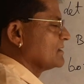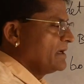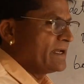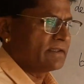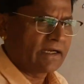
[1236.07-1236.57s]

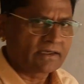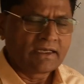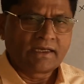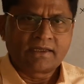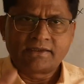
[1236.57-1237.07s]
Like
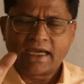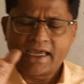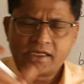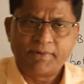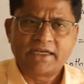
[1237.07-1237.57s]
that. The
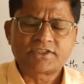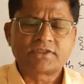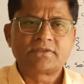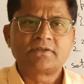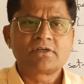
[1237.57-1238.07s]
elements
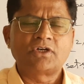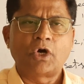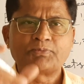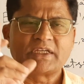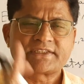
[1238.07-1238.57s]

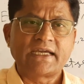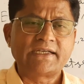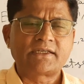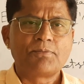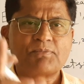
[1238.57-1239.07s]
of the
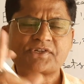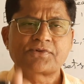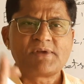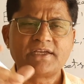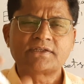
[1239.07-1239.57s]
set
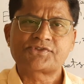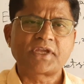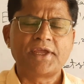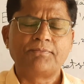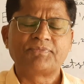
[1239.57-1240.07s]
must be
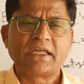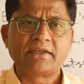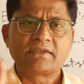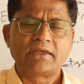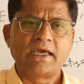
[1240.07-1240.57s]
same.
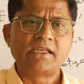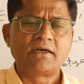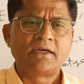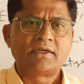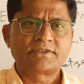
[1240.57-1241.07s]
Then
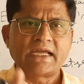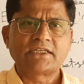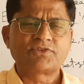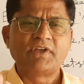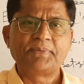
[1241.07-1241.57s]

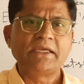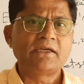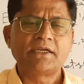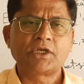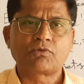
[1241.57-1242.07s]
sets will
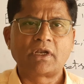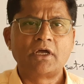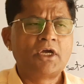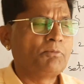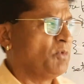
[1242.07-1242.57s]
be equal.
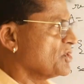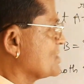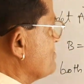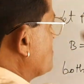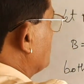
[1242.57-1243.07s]
Most
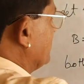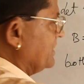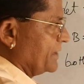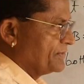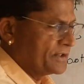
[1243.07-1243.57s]
important.